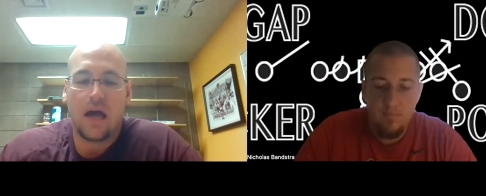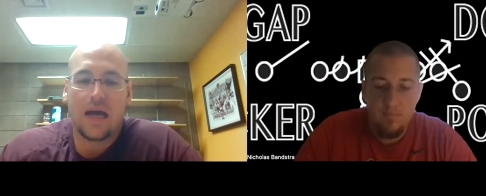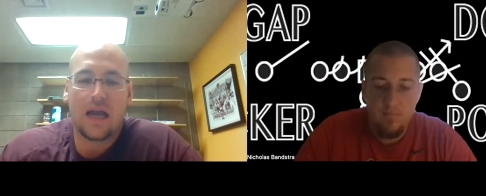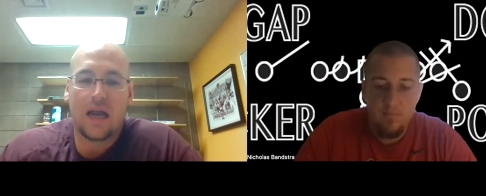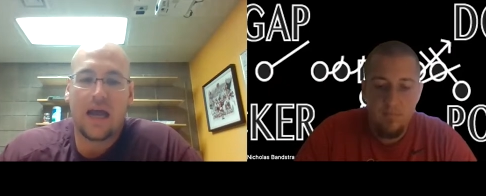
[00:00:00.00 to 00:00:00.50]

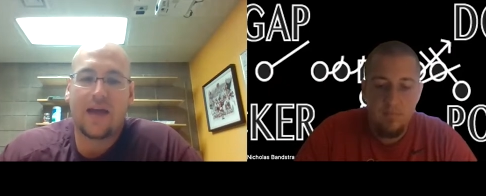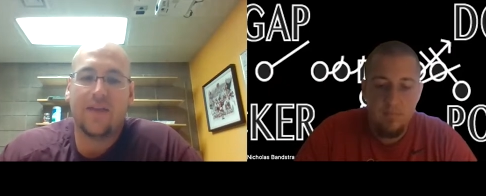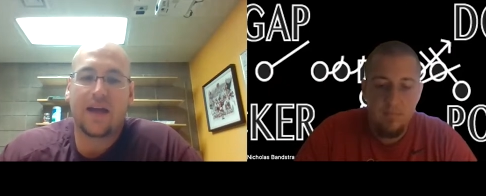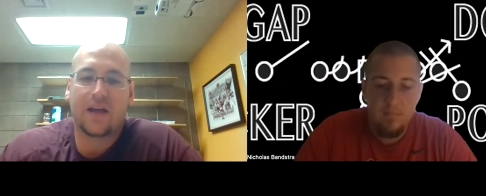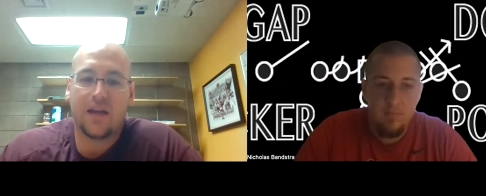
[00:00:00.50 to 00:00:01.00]
Speaker 1: I kind of had
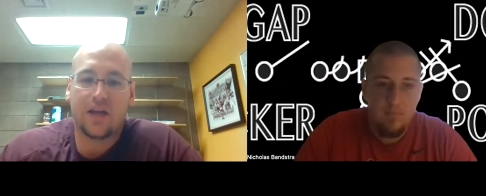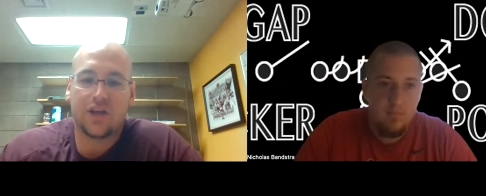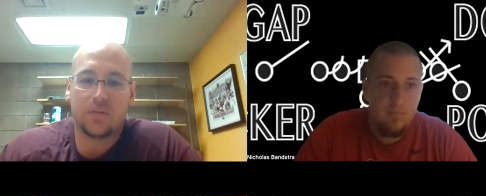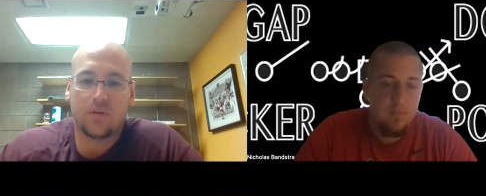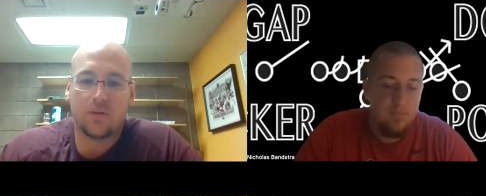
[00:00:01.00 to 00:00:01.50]
that
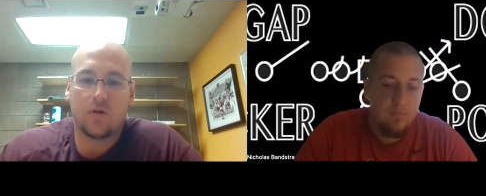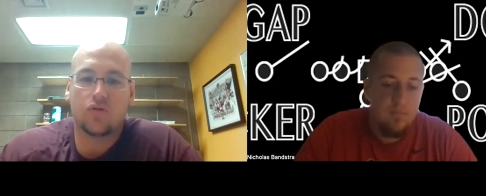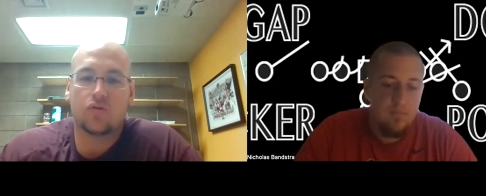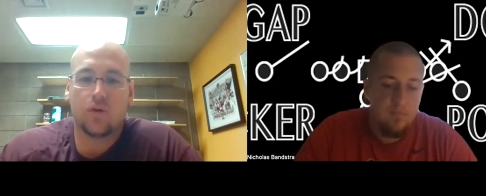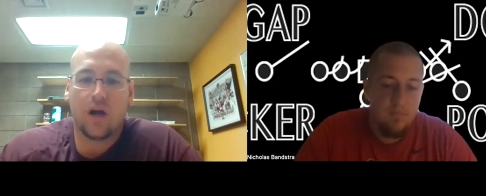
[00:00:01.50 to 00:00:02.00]
connection with
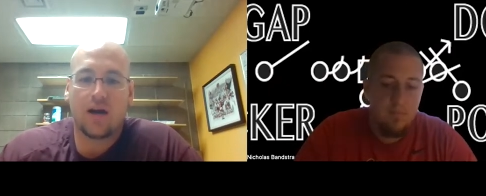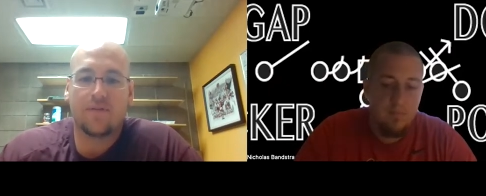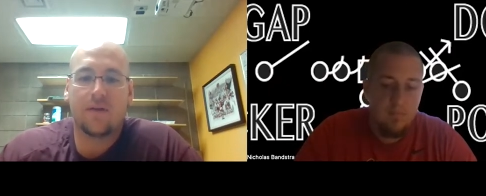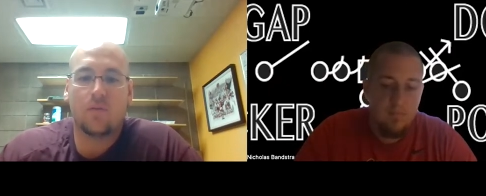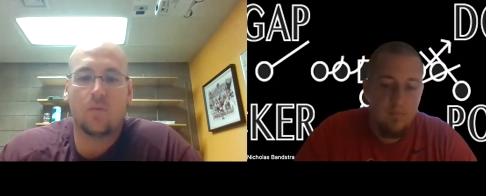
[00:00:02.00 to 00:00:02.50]
Coach
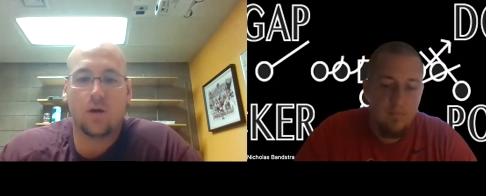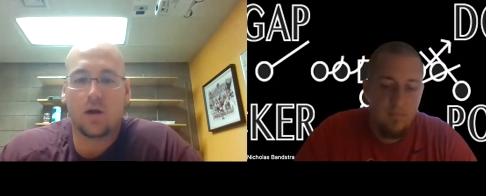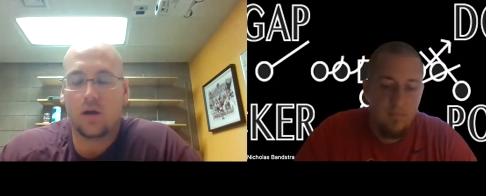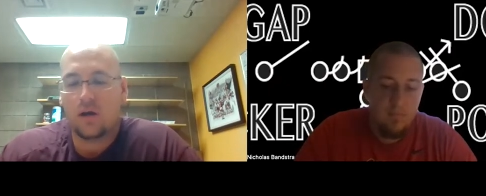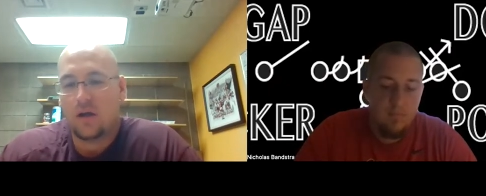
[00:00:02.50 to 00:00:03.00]
Rudolph, and we
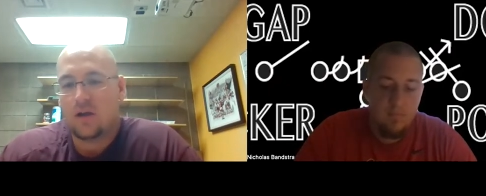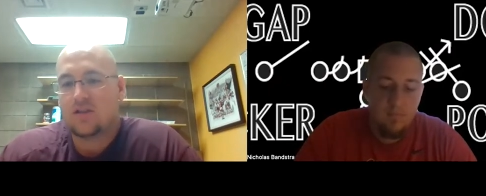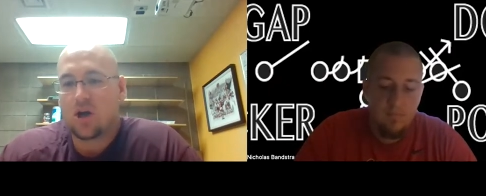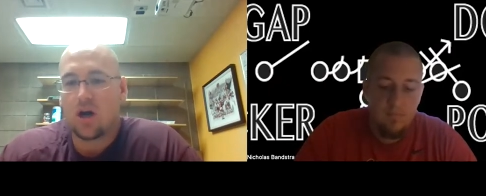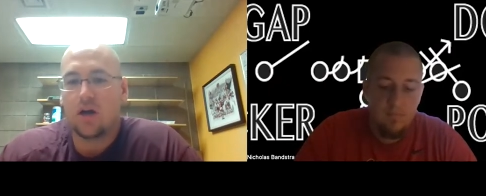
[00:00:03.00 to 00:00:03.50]
were
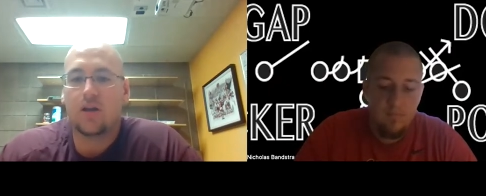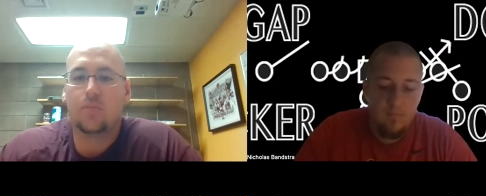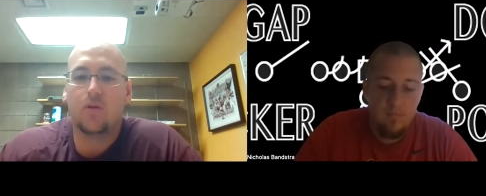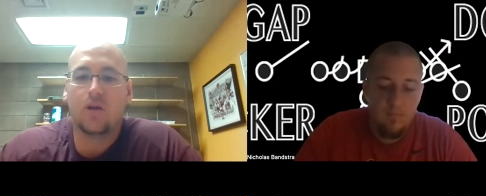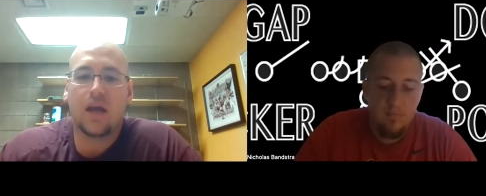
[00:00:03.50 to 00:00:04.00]
started
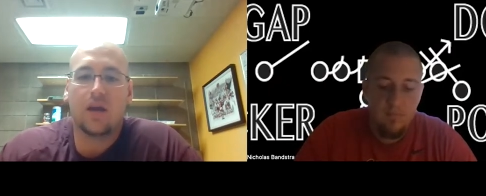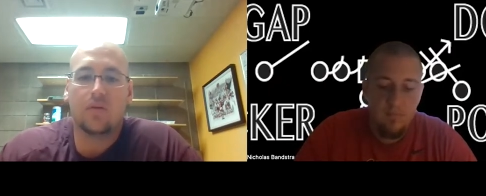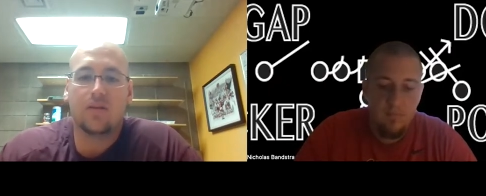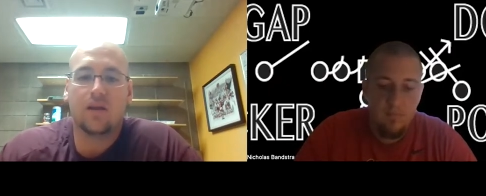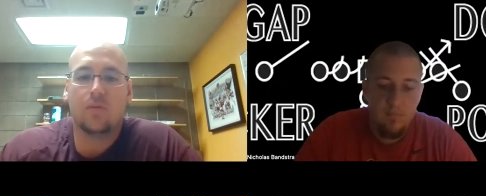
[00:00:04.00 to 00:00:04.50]
communicating
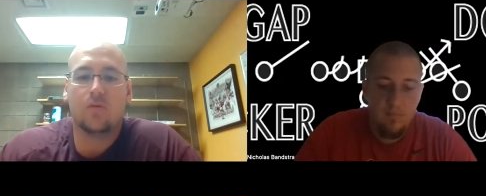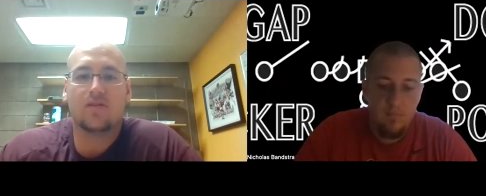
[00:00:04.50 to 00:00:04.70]
with him. We